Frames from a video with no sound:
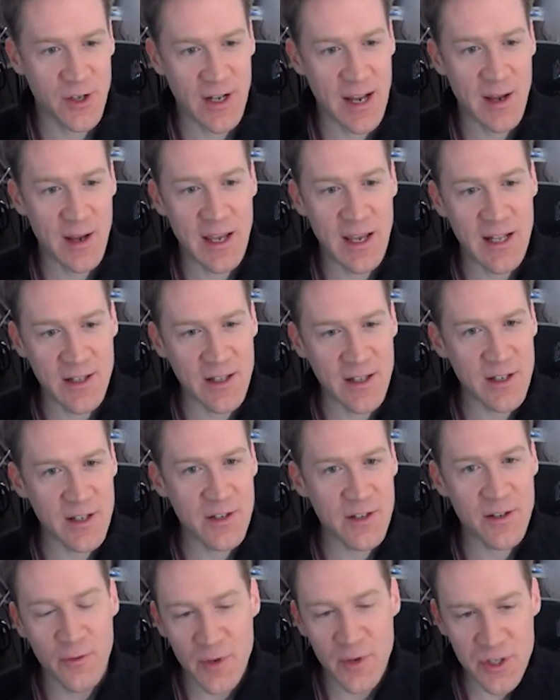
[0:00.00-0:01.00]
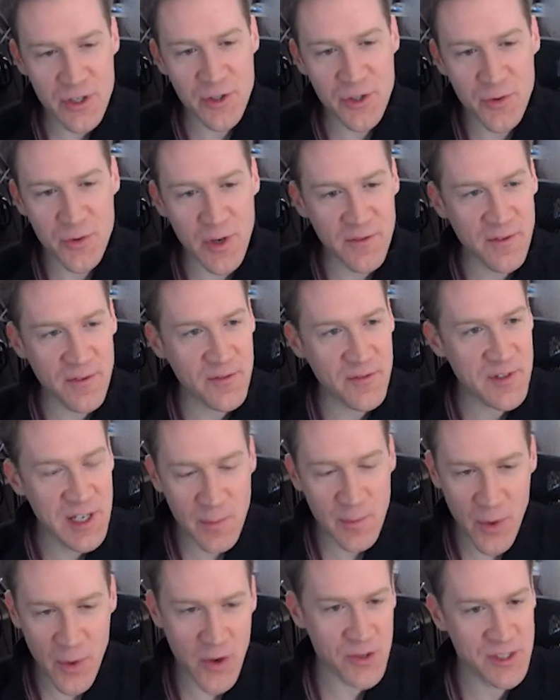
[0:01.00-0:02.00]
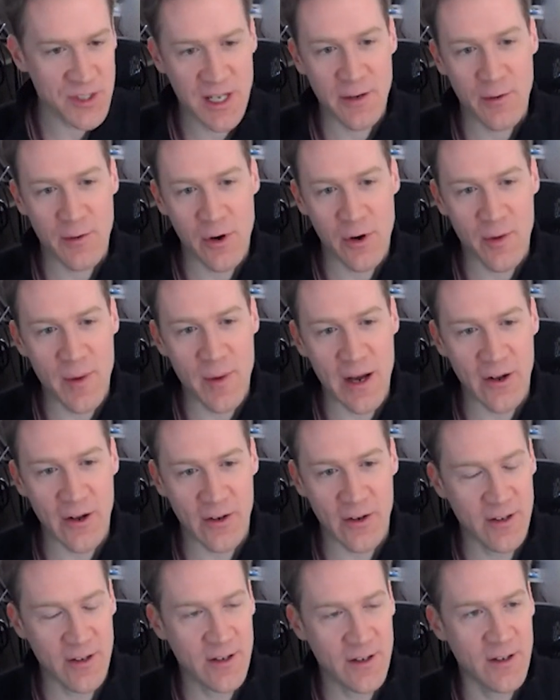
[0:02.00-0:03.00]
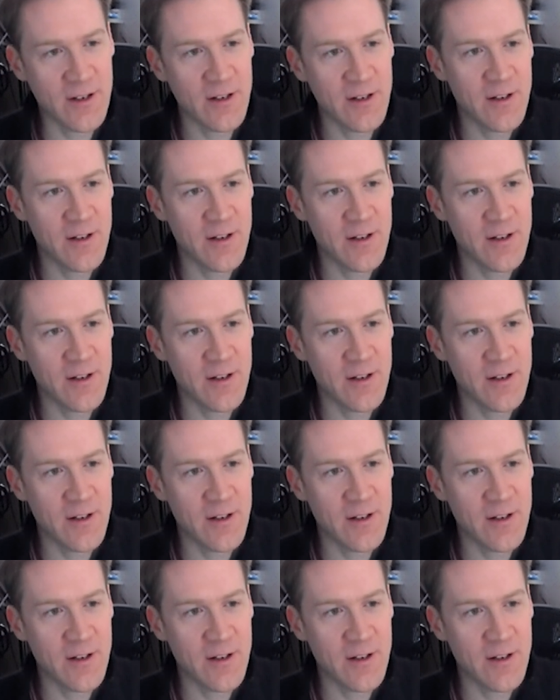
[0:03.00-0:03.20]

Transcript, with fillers: So and I in the original 2015 post I wrote about